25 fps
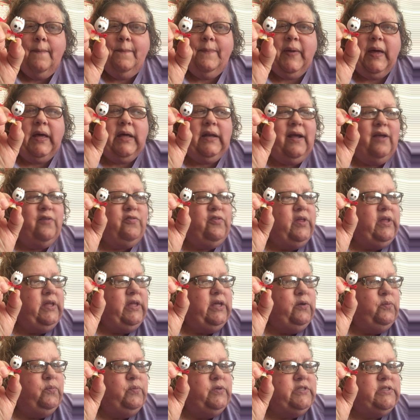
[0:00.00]
But I think
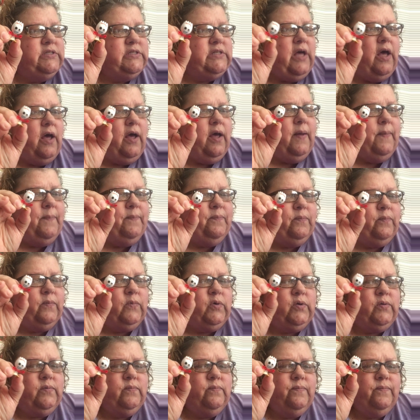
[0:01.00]
it was...
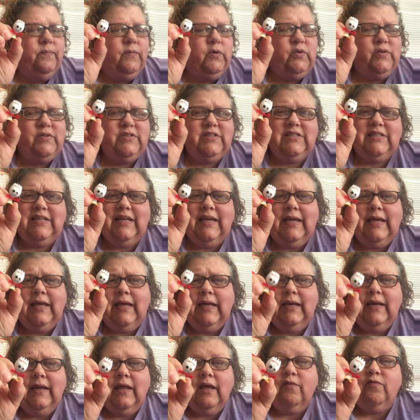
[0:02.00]

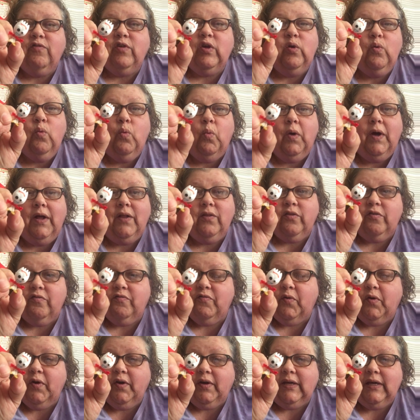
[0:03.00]
Christine, if you want the
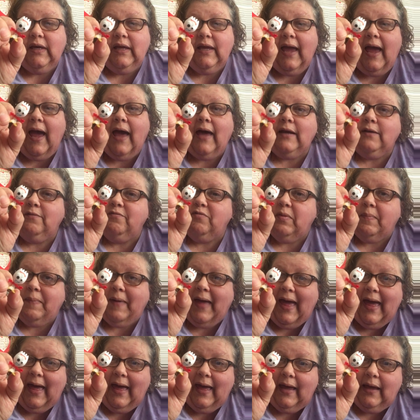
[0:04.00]
Forky out of the
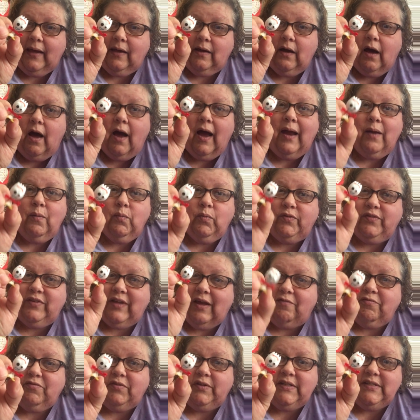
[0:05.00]
bag, I will
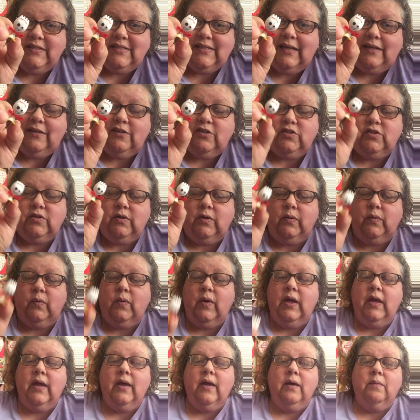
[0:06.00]
definitely send it to you.
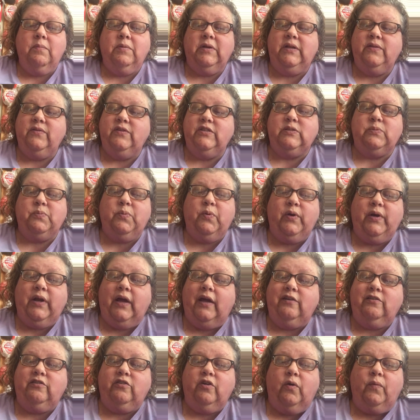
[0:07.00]
But at this point,
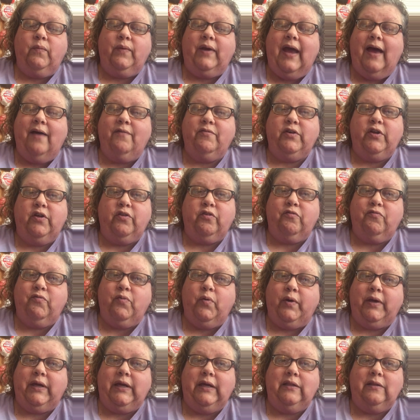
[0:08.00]
I don't have another
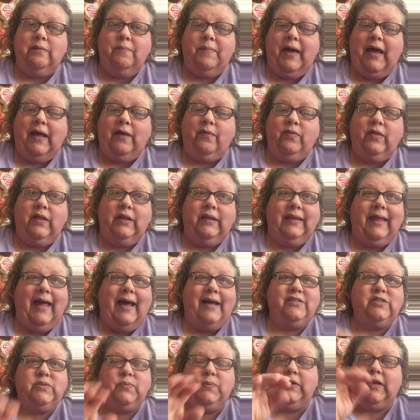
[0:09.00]
Forky in the bag. The
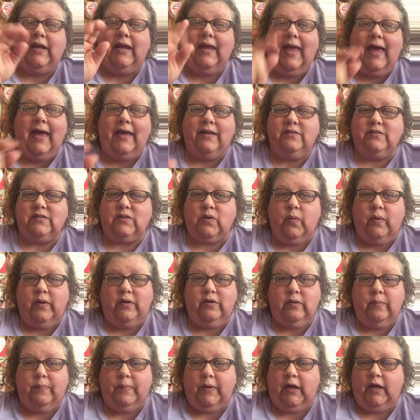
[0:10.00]
last one I had is
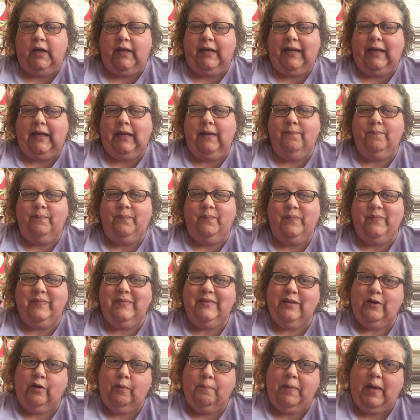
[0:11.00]
going to Bonnie.
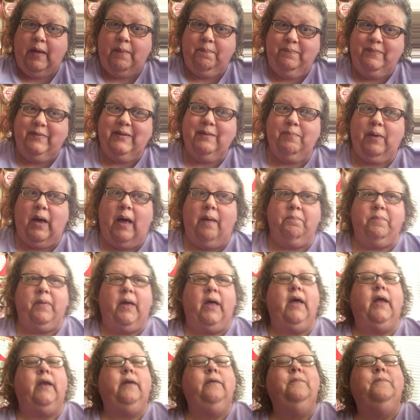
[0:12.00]
To Bon
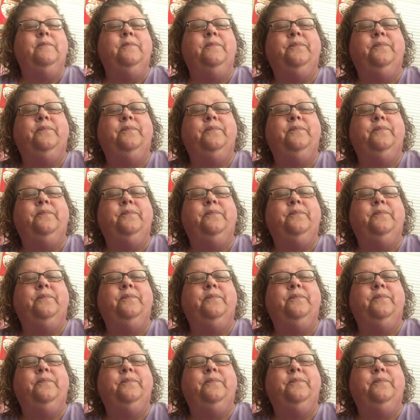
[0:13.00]
Bon.